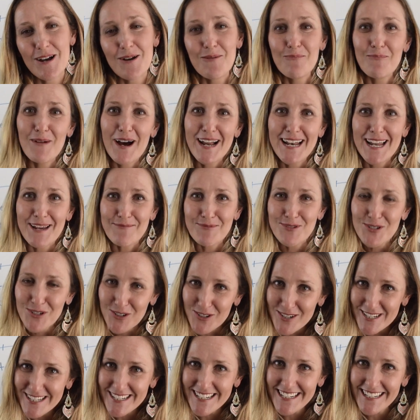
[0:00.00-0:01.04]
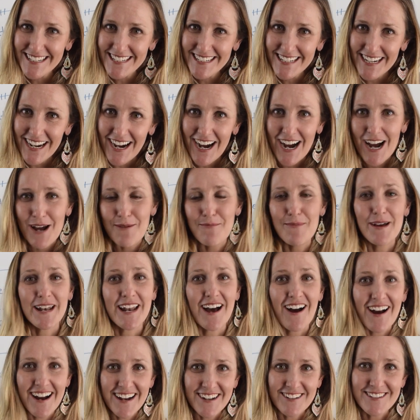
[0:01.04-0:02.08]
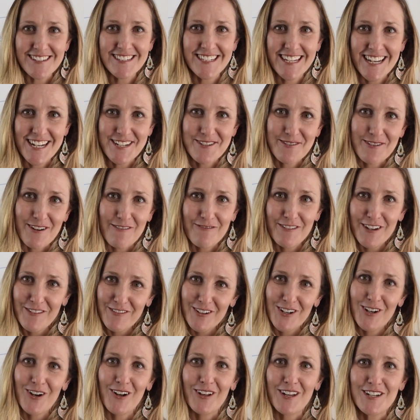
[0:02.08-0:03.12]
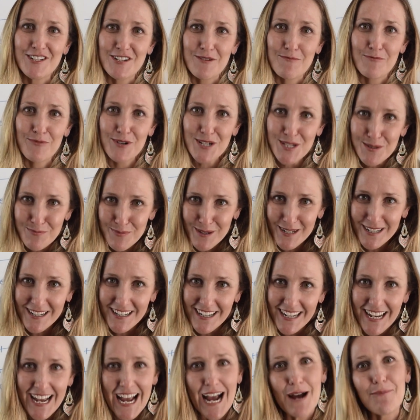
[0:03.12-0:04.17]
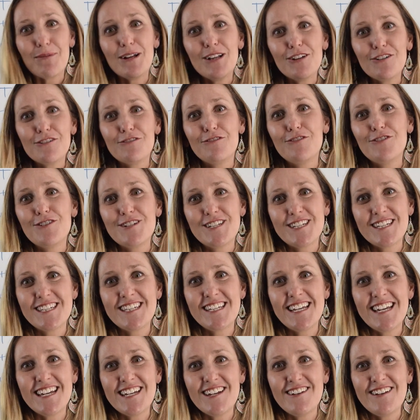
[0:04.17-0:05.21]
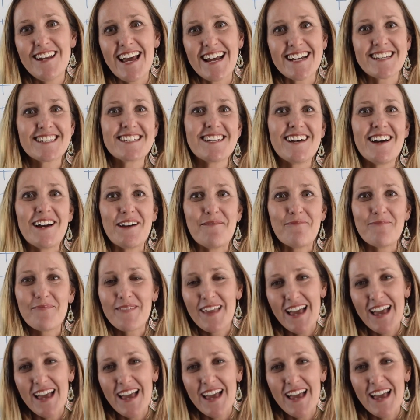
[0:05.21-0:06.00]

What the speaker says: My name's Kristen. I'm an IELTS teacher at Viva College in Brisbane, and we look forward to seeing you next time.